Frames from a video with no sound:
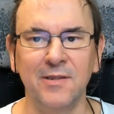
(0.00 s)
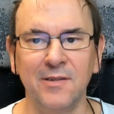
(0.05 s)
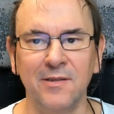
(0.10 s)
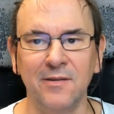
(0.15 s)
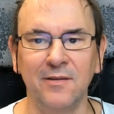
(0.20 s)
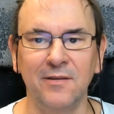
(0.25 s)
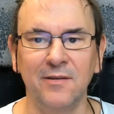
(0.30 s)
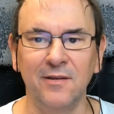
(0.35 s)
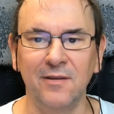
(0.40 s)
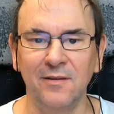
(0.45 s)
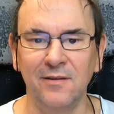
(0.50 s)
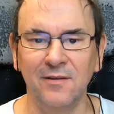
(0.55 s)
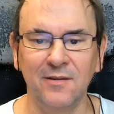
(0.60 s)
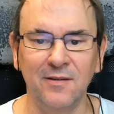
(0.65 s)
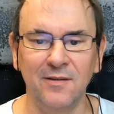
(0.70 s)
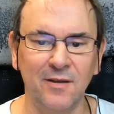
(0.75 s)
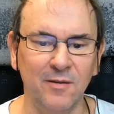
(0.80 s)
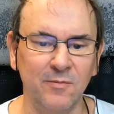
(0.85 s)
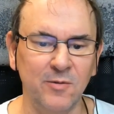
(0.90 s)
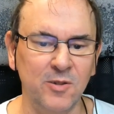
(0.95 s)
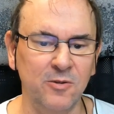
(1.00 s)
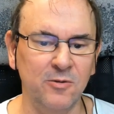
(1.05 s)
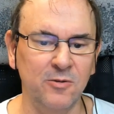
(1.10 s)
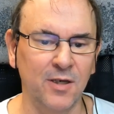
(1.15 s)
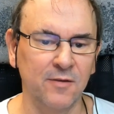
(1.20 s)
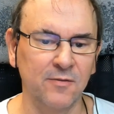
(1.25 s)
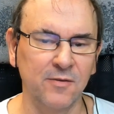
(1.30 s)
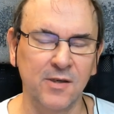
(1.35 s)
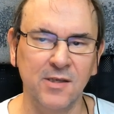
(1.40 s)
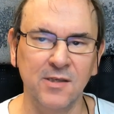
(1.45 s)
I mean, it, I
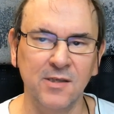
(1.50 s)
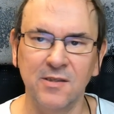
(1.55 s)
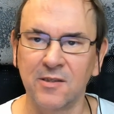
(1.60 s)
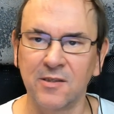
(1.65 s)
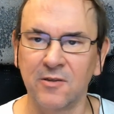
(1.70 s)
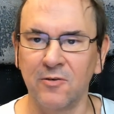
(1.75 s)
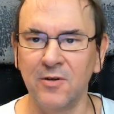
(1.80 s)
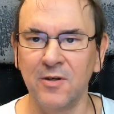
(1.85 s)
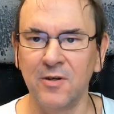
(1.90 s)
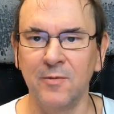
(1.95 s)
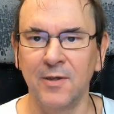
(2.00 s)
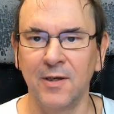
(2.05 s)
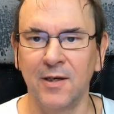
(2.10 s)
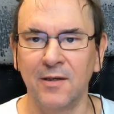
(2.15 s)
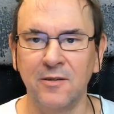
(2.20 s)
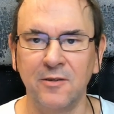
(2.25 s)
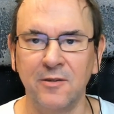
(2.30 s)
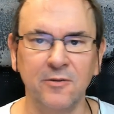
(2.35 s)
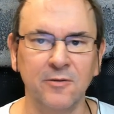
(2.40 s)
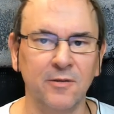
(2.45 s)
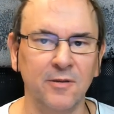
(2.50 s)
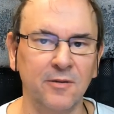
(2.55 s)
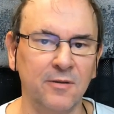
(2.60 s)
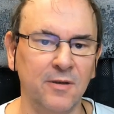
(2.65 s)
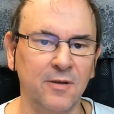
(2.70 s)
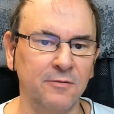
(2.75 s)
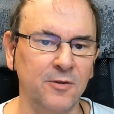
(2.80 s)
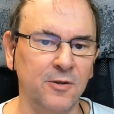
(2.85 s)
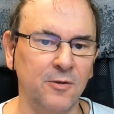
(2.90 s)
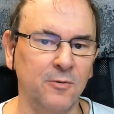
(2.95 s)
mean, you have kids screaming at you,
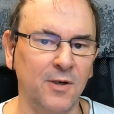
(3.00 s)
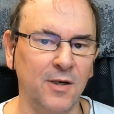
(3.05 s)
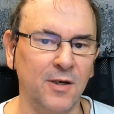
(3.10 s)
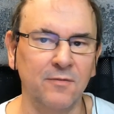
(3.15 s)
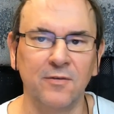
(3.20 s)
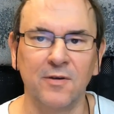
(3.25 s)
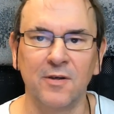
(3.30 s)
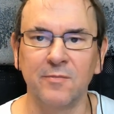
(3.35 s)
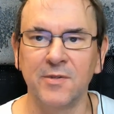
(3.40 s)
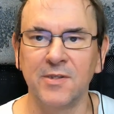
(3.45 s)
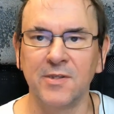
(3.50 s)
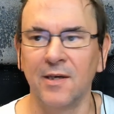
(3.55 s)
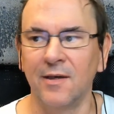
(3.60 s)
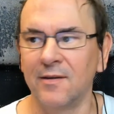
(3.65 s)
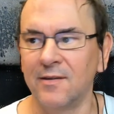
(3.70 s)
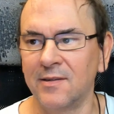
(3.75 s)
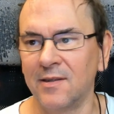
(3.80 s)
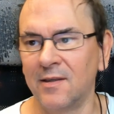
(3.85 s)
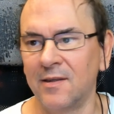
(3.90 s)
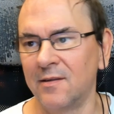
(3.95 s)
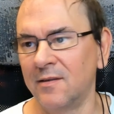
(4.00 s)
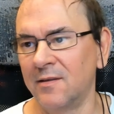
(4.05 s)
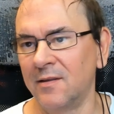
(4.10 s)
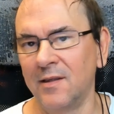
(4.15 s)
and you have your wife upset,